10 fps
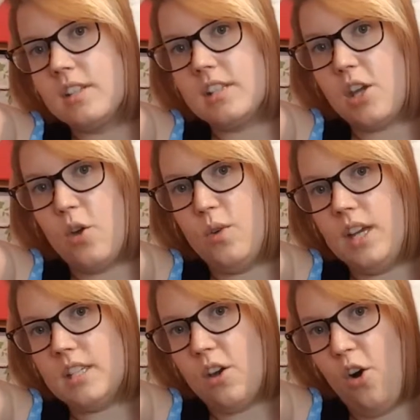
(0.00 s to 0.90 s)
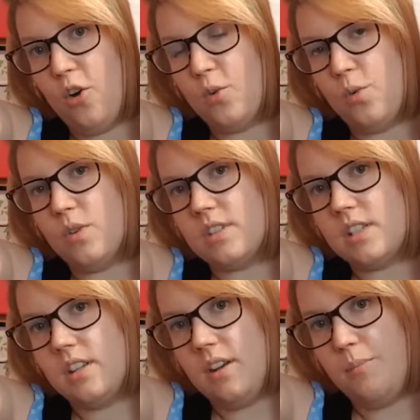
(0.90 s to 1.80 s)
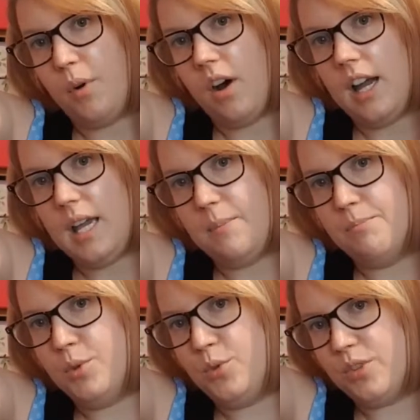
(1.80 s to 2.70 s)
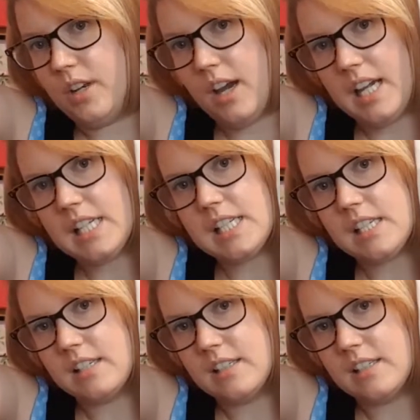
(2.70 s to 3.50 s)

So it's Hogwarts by Moonlight